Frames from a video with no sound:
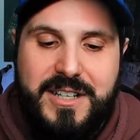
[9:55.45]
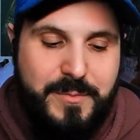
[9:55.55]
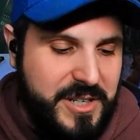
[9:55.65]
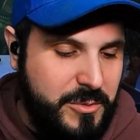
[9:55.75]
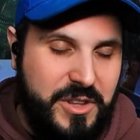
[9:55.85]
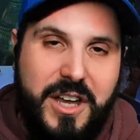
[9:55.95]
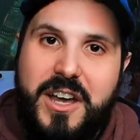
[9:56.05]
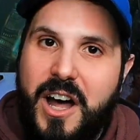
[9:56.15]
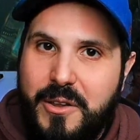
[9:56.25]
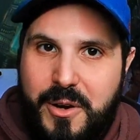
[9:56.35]
especially when the
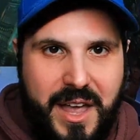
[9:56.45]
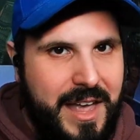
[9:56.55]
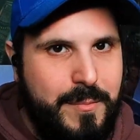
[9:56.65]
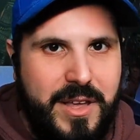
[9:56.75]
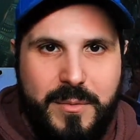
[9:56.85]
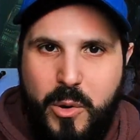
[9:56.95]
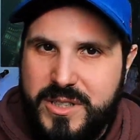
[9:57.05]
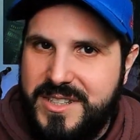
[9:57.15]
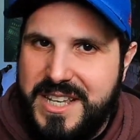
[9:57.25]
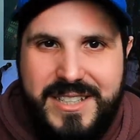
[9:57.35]
color came in, more
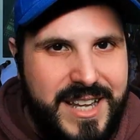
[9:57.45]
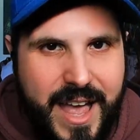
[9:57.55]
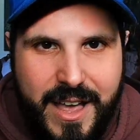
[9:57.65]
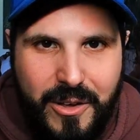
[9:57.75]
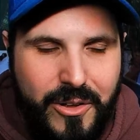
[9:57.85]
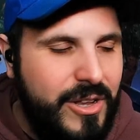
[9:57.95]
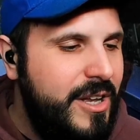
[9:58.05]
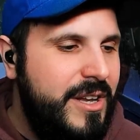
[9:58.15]
detail